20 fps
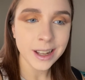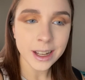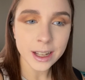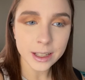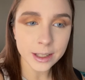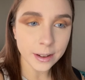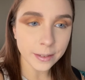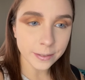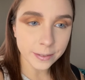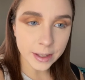
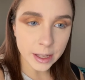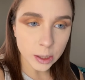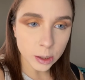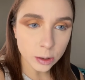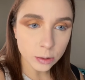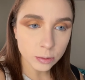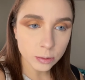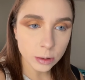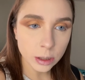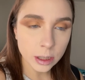You feel?
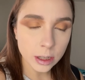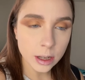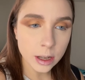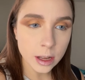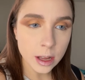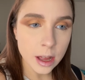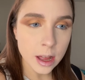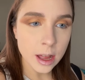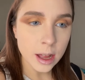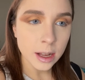
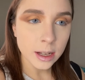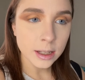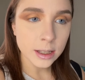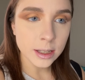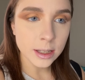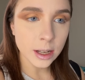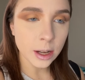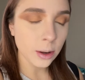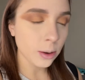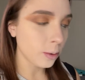
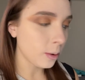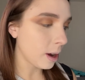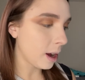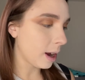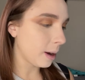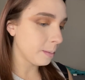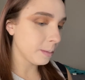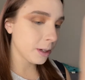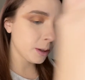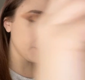So I'm gonna